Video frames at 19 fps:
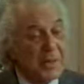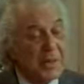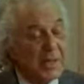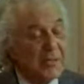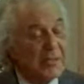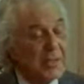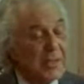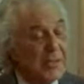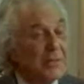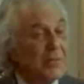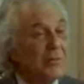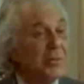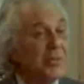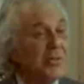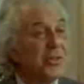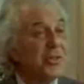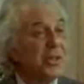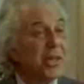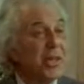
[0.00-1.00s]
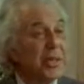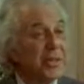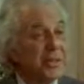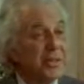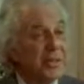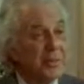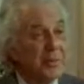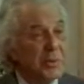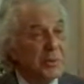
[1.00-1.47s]
but even in
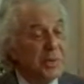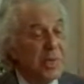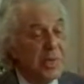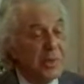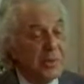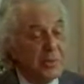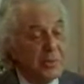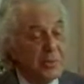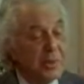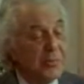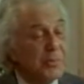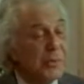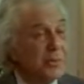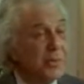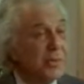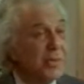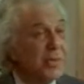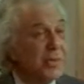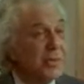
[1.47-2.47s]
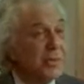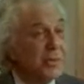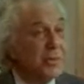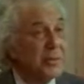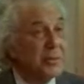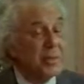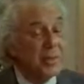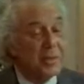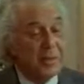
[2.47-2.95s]
Christianity, which has the
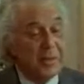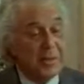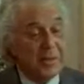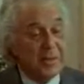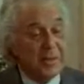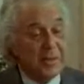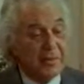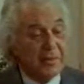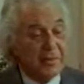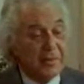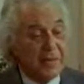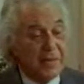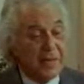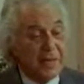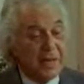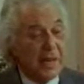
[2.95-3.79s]
reputation of